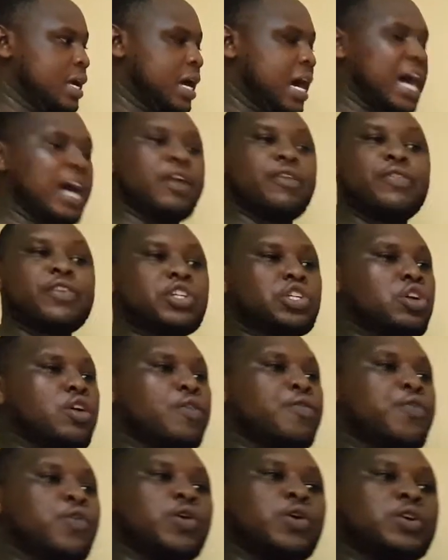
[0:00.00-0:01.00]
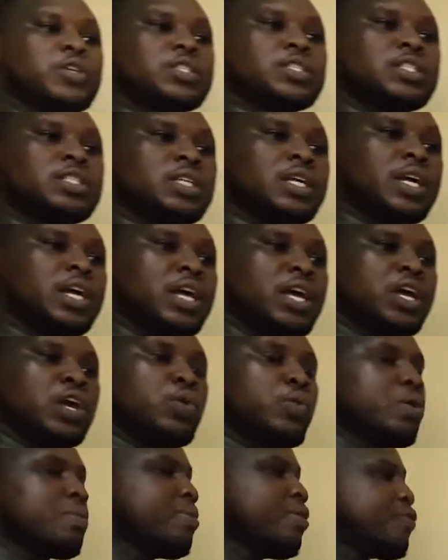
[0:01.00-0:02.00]
And frictional force
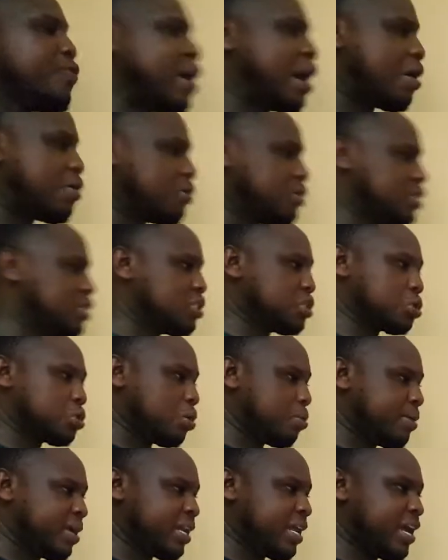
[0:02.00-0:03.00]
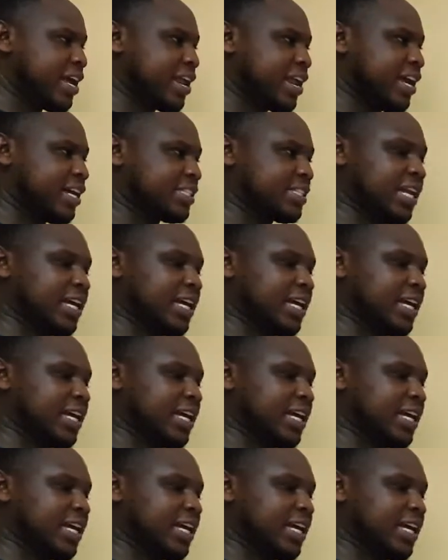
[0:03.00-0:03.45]
will be found in so many areas,